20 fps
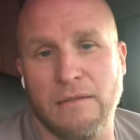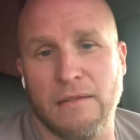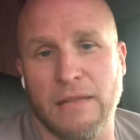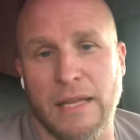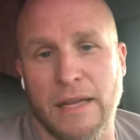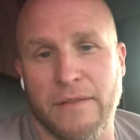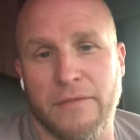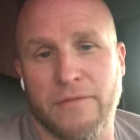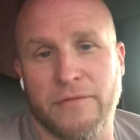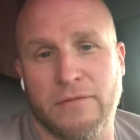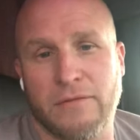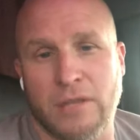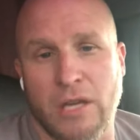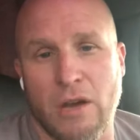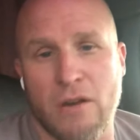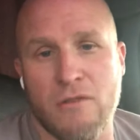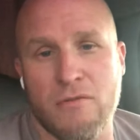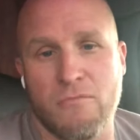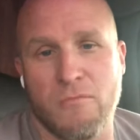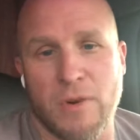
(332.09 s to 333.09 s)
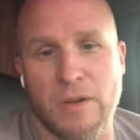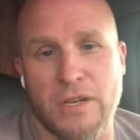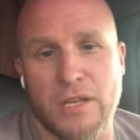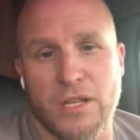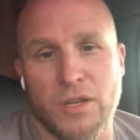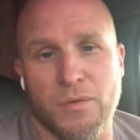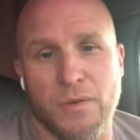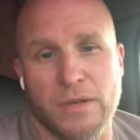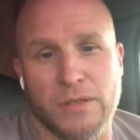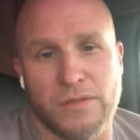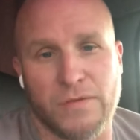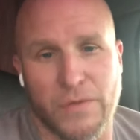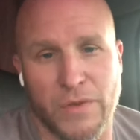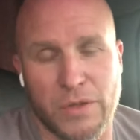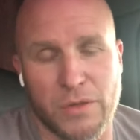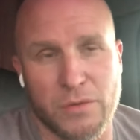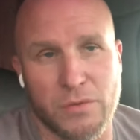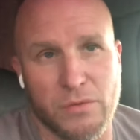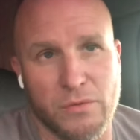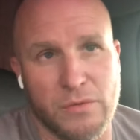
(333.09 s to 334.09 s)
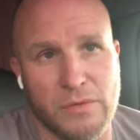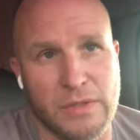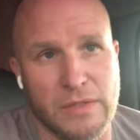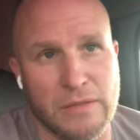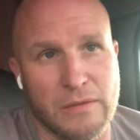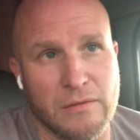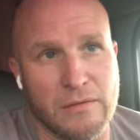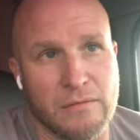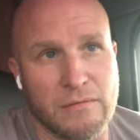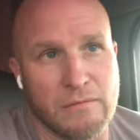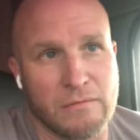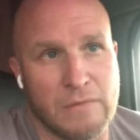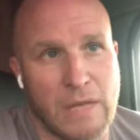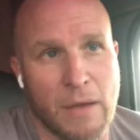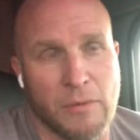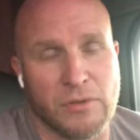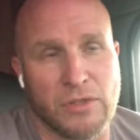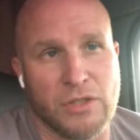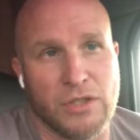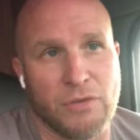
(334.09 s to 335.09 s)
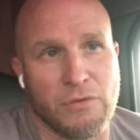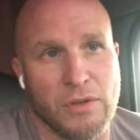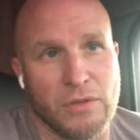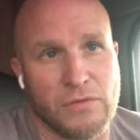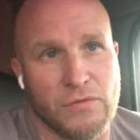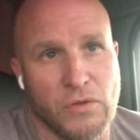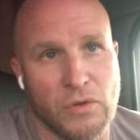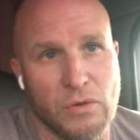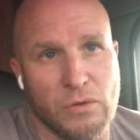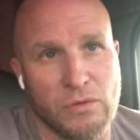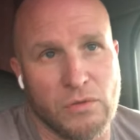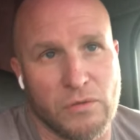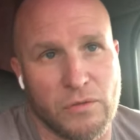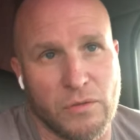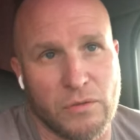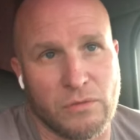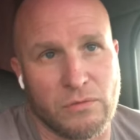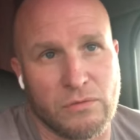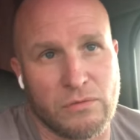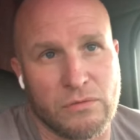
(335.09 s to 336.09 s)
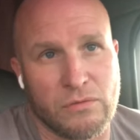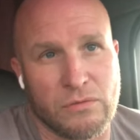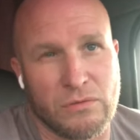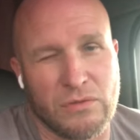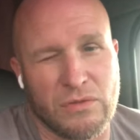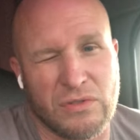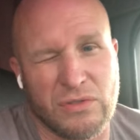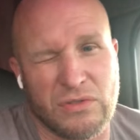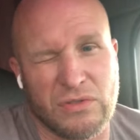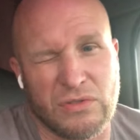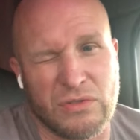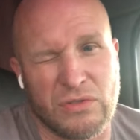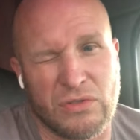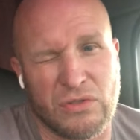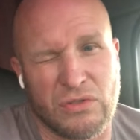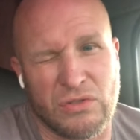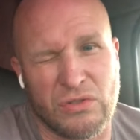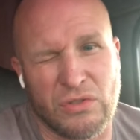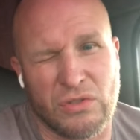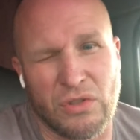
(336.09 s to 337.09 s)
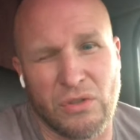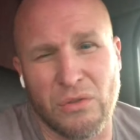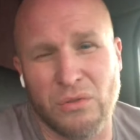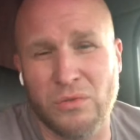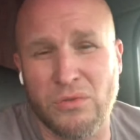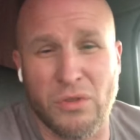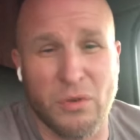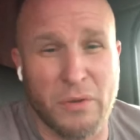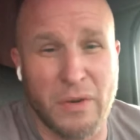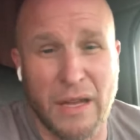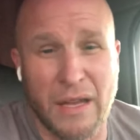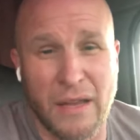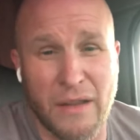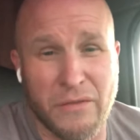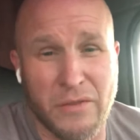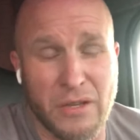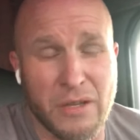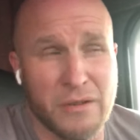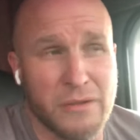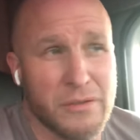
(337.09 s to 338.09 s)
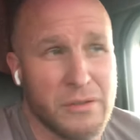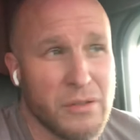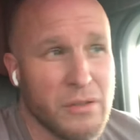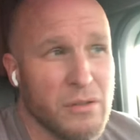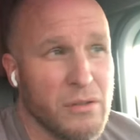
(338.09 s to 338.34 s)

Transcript: Left Coke, went to U.S. Foods, and I was at U.S. Foods for 2.5 years.